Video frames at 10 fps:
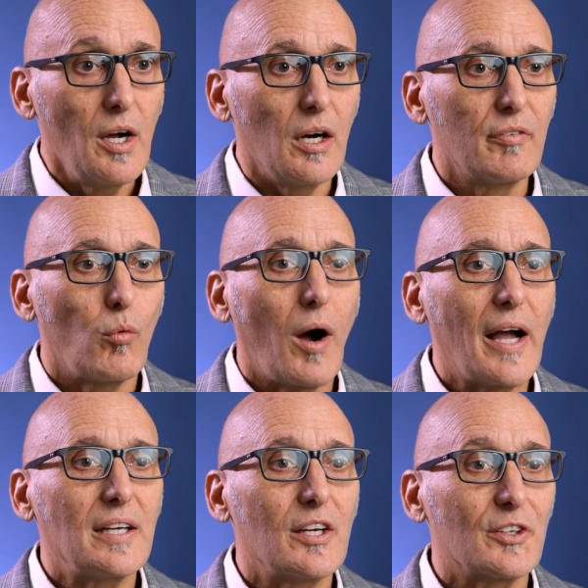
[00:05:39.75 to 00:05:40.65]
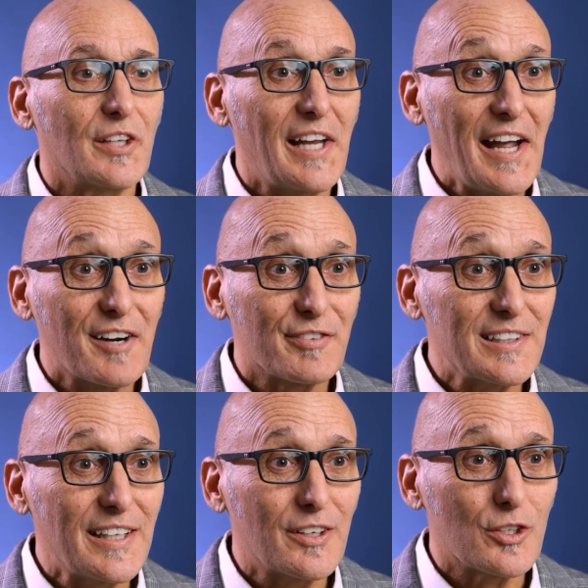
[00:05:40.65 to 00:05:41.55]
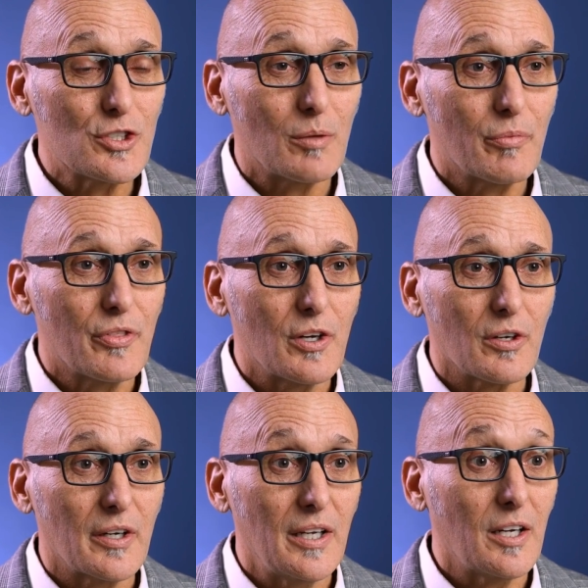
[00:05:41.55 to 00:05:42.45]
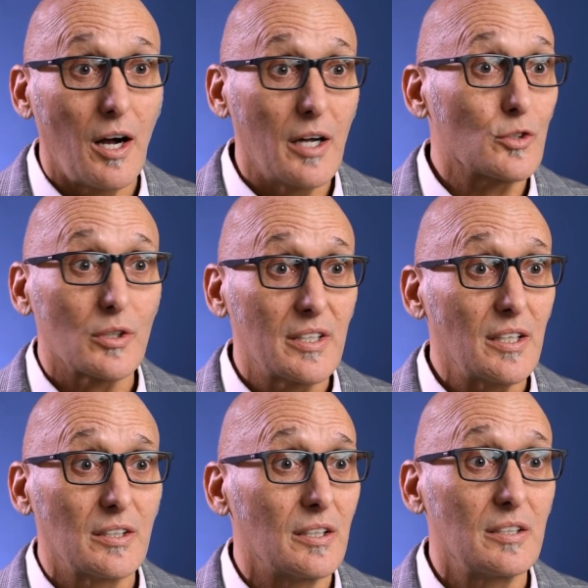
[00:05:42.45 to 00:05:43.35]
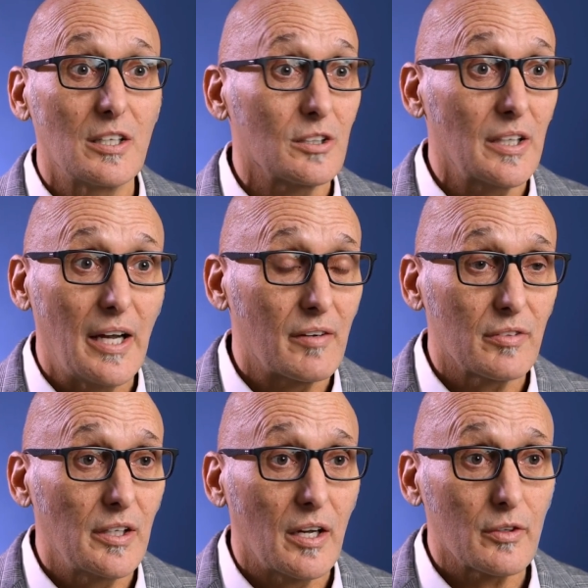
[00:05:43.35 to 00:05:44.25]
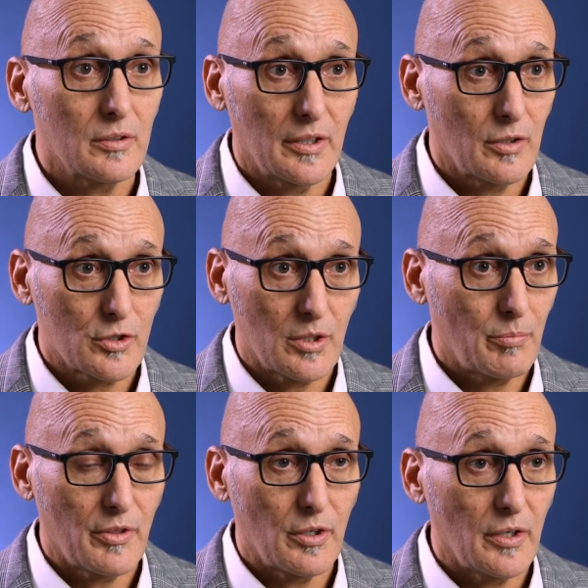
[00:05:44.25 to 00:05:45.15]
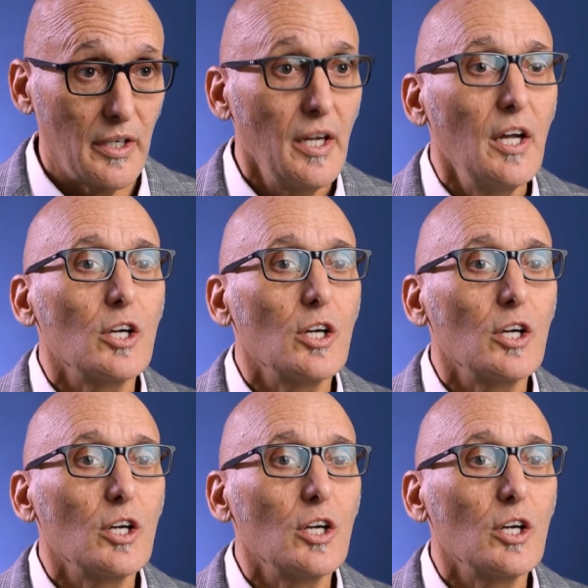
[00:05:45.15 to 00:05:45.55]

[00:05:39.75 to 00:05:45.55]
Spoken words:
of why nearly every leadership theory contradicted nearly every other leadership theory,